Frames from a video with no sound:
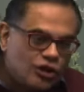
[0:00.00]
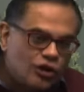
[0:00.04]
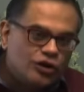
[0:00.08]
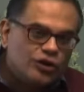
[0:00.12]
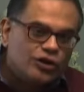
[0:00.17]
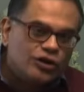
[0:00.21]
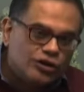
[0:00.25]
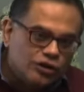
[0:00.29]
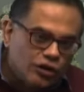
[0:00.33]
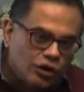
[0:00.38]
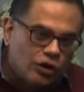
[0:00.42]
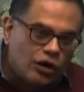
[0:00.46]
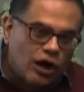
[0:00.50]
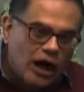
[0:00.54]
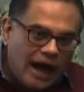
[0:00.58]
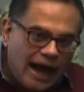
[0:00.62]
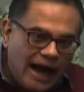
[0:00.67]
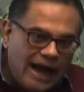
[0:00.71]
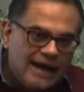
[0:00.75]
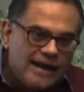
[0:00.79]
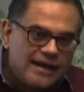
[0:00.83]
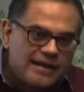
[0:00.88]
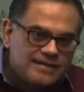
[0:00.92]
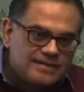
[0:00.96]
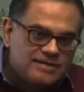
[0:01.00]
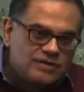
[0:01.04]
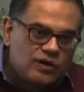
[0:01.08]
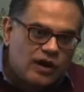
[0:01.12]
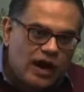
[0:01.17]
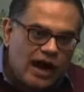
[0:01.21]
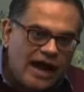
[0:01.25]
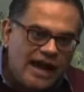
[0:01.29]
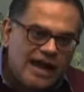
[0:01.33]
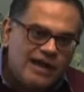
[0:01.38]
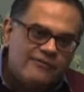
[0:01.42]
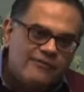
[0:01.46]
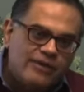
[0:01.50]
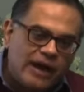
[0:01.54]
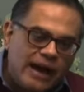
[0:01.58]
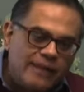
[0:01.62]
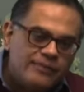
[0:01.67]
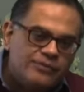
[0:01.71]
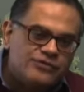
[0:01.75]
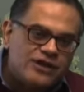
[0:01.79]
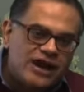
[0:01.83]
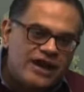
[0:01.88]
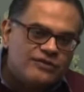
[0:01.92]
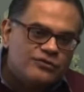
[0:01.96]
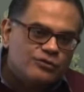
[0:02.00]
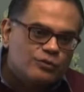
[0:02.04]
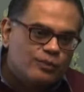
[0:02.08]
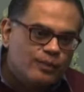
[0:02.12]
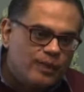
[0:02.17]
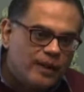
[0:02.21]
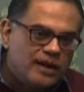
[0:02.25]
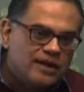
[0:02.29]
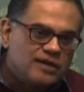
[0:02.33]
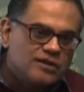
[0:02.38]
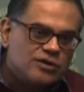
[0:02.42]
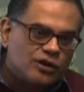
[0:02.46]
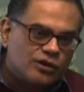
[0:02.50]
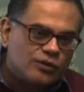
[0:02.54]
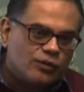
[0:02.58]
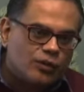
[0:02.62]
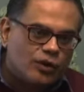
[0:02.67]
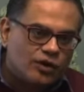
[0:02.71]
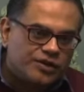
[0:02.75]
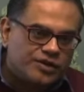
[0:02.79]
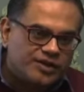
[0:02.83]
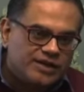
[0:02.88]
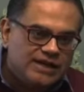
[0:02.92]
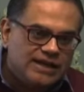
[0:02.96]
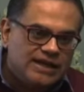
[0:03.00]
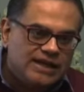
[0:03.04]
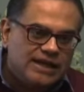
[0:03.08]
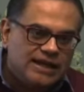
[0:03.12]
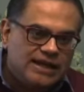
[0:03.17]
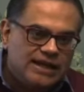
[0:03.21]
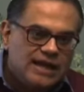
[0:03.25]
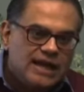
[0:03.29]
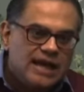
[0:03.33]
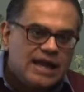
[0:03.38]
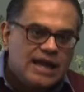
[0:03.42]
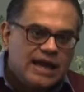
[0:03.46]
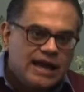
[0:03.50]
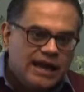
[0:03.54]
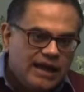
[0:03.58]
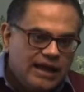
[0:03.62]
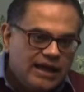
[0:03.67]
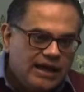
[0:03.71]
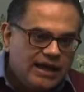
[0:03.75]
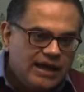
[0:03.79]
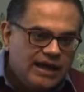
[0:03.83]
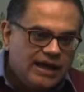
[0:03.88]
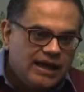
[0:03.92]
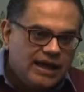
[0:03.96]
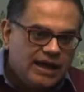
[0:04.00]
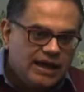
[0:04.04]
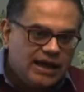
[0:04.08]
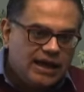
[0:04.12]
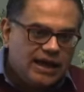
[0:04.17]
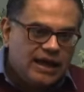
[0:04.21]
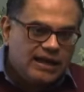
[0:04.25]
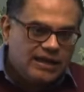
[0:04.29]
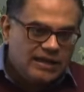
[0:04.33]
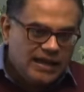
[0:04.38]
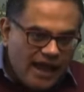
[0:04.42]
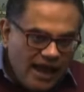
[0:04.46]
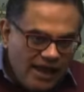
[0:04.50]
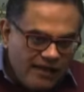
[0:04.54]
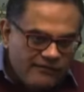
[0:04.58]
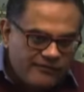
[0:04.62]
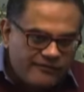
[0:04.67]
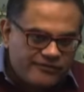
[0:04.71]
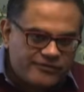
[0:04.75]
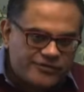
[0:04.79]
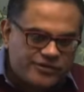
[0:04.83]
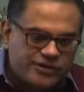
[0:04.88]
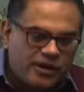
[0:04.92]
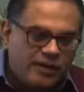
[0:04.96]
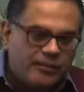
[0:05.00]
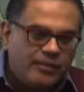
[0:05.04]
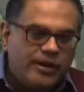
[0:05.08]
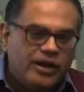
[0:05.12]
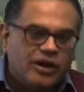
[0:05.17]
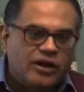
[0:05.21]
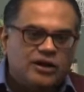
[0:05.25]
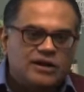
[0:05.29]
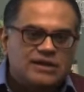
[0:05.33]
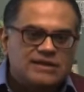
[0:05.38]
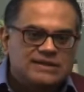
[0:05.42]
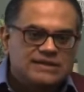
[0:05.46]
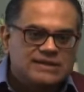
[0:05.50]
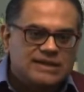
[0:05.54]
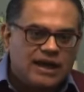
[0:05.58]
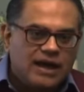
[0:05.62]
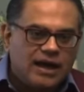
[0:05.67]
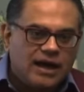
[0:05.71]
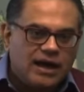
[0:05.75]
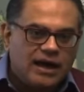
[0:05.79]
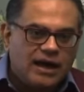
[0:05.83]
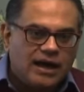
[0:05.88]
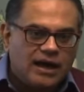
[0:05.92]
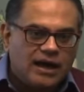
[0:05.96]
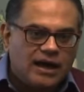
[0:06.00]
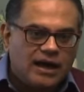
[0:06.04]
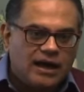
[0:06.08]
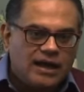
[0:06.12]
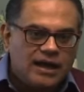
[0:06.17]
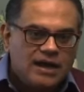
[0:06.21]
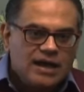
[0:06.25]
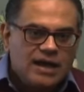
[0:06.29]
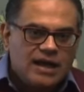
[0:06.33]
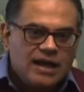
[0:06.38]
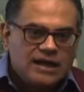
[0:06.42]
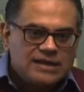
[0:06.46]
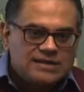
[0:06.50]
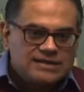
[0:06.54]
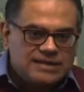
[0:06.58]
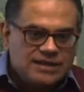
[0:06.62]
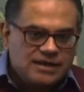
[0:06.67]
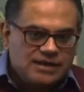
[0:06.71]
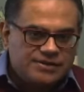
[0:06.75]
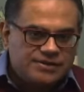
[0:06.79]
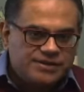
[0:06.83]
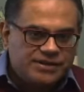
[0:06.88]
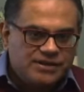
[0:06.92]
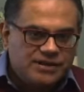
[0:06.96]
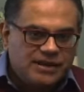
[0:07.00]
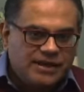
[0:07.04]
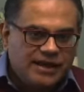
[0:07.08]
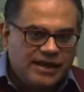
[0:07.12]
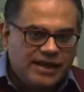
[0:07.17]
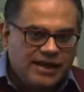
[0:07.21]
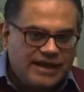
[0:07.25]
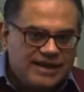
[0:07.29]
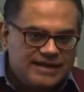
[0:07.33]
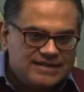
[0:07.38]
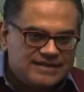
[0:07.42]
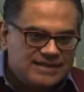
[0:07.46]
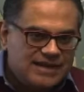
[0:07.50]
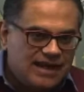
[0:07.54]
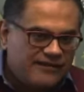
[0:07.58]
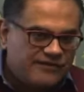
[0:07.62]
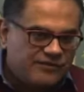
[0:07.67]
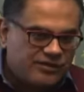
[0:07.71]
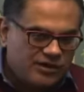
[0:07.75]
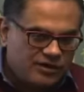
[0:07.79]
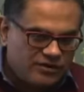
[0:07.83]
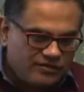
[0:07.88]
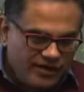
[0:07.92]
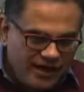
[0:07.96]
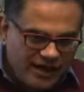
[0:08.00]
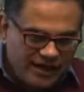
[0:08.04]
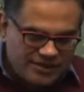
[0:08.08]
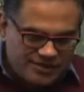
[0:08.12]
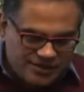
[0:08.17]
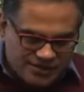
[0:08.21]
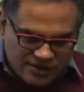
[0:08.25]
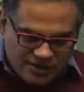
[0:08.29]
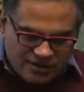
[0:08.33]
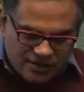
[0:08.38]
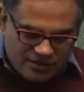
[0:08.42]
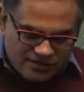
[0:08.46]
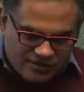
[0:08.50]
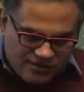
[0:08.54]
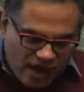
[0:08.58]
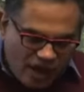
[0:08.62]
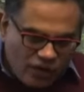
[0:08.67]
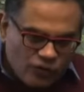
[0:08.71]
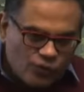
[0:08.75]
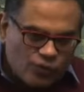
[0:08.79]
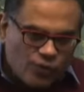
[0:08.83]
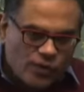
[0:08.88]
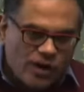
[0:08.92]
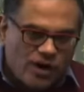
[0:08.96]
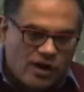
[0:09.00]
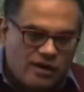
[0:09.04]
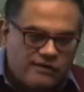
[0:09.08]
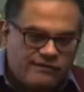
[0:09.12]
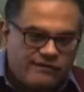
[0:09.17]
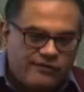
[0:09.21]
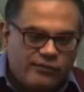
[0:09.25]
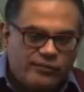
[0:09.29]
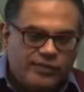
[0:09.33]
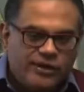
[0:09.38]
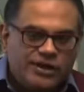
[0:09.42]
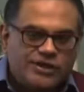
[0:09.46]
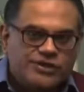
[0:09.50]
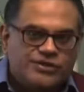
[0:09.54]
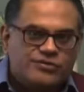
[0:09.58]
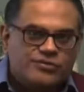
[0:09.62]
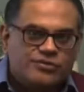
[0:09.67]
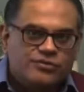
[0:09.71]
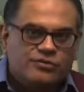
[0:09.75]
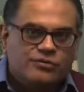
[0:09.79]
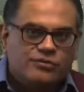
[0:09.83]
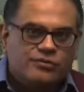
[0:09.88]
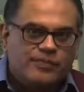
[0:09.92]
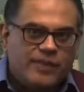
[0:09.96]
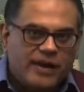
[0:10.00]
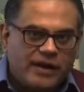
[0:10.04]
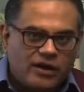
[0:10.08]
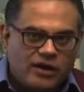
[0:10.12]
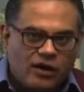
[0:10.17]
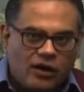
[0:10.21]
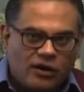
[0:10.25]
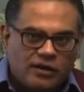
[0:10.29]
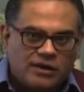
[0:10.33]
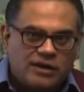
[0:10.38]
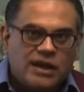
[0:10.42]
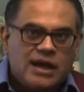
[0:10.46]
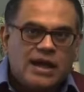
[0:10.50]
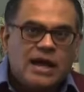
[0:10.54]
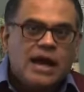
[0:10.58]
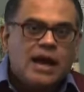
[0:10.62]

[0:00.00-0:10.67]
you know, I'm trying to build on what he left because certainly he's left a great groundwork for me to pick on.